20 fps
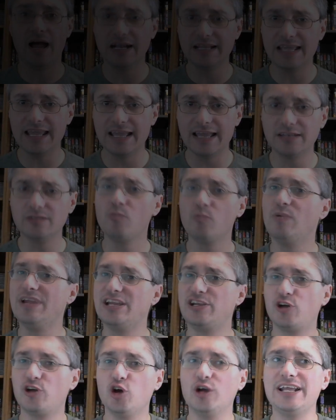Again,
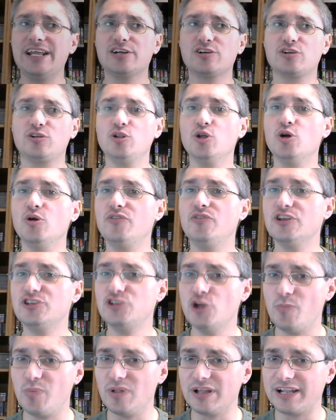we could include the
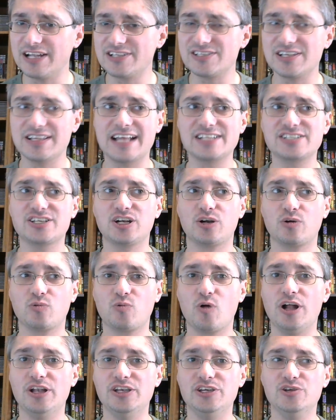duplicates, and that's going to
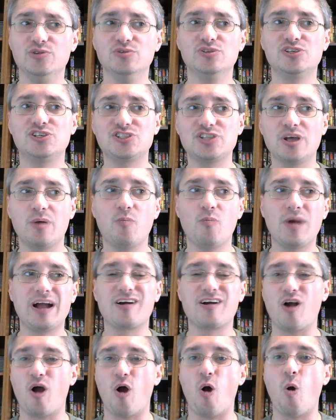run you
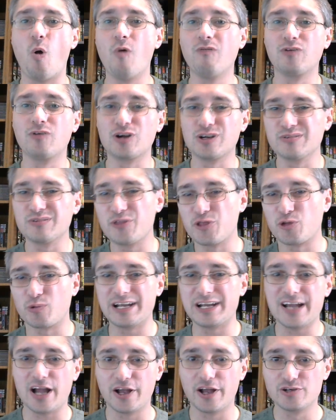somewhere over
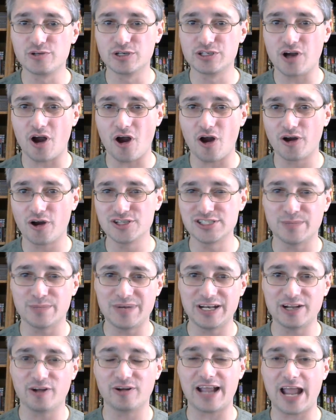300 cards,
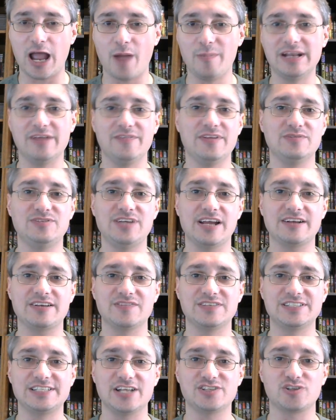depending on how many of the
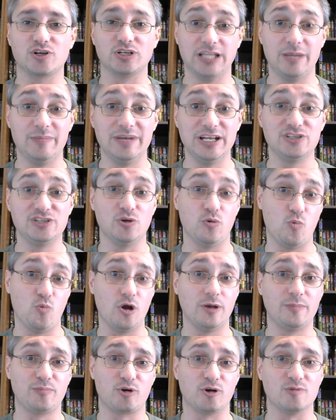objective sets are limited to
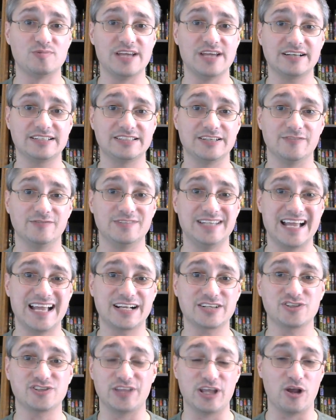1 per objective
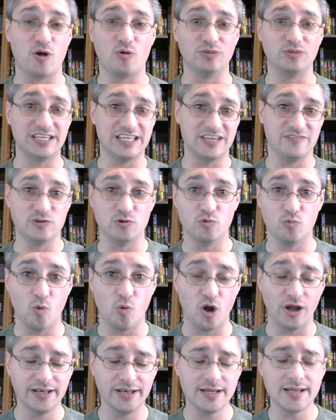deck, so they only give you
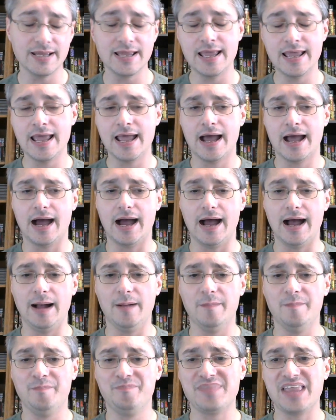1.
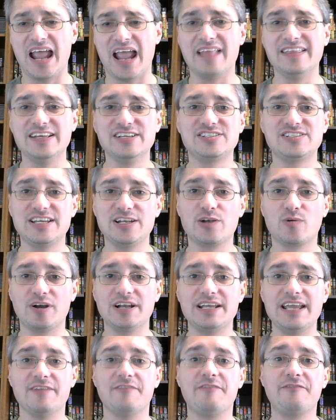And these tend to
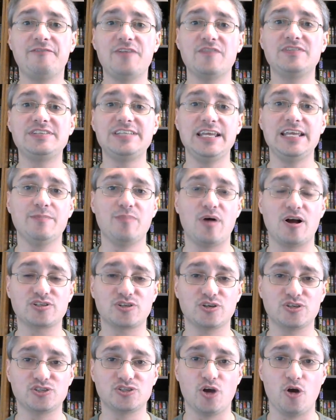run, again,
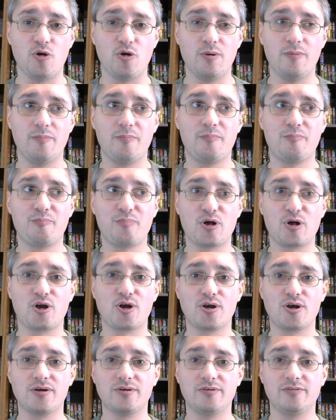$15 or so
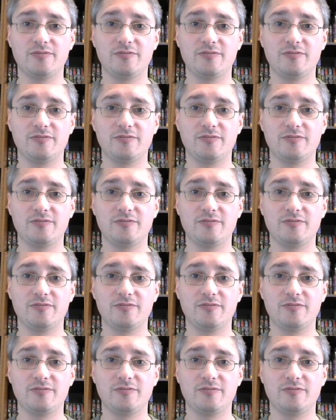per